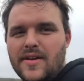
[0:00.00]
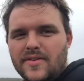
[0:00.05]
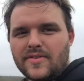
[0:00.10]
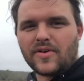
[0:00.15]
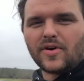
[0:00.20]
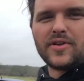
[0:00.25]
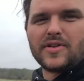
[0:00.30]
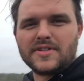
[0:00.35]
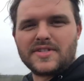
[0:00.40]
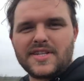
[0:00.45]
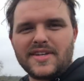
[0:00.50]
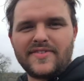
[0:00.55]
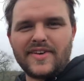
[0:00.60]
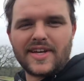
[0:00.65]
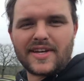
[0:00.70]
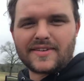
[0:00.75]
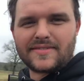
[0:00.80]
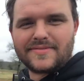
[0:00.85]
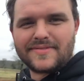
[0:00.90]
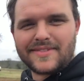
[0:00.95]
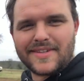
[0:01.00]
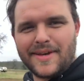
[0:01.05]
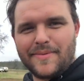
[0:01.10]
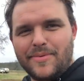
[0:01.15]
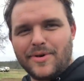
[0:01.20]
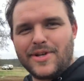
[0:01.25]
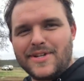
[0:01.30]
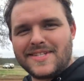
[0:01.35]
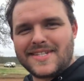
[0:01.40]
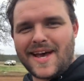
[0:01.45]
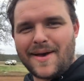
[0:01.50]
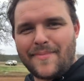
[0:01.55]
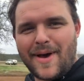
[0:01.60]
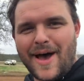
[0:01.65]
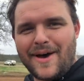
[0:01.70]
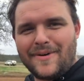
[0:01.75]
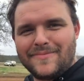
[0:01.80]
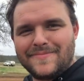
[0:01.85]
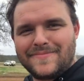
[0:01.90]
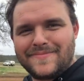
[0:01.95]
roll a civic, get put in
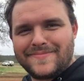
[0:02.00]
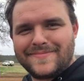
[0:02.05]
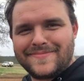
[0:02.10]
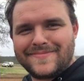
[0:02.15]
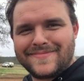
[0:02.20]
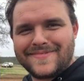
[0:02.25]
timeout. Yeah.